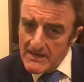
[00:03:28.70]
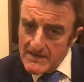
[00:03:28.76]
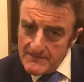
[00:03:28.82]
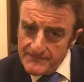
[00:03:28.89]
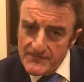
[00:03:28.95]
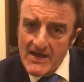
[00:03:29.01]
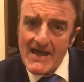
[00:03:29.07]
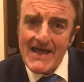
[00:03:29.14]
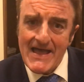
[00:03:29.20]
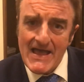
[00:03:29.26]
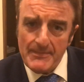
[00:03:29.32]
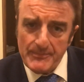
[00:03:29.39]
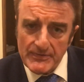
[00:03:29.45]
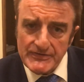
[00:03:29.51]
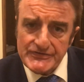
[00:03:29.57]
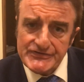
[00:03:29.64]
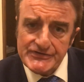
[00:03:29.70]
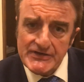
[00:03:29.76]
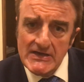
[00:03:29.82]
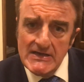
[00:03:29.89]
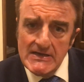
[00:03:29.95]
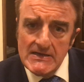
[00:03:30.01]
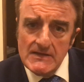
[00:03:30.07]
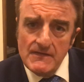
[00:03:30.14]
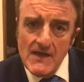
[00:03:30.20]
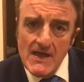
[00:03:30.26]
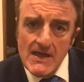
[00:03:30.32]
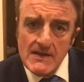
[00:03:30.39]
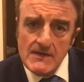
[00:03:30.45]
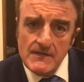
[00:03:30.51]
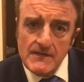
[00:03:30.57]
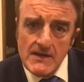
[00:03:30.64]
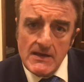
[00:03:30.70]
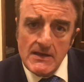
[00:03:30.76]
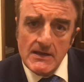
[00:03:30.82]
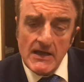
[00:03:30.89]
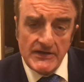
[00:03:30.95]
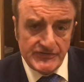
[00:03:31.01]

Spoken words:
If that happens, then the